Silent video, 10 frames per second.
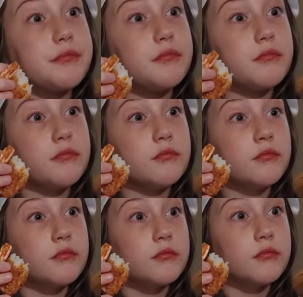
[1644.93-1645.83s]
what's your
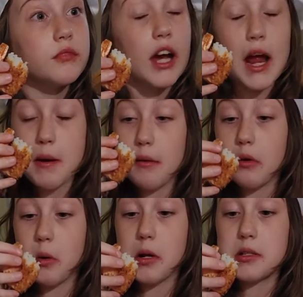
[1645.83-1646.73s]
final What's your I final
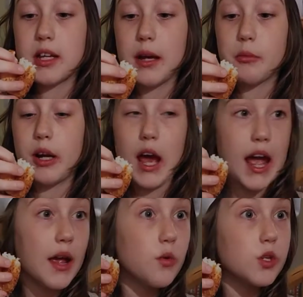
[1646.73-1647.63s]
remember verdict? One time when
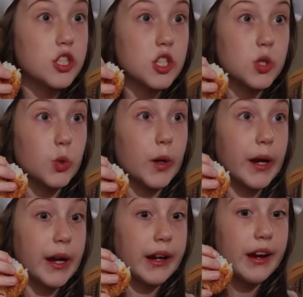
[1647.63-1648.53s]
I was
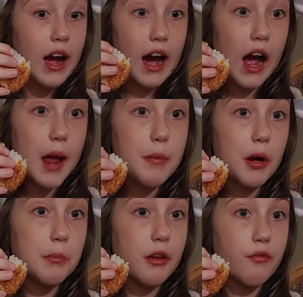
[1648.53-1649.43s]
three, I
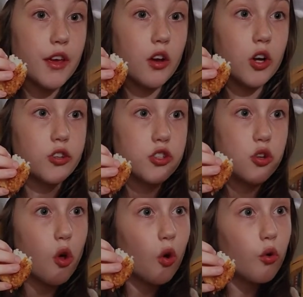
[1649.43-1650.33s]
burnt my finger on the
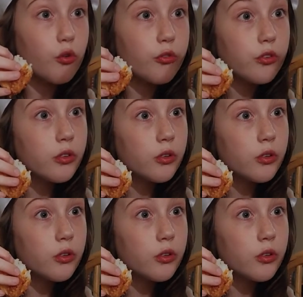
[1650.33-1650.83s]
stove.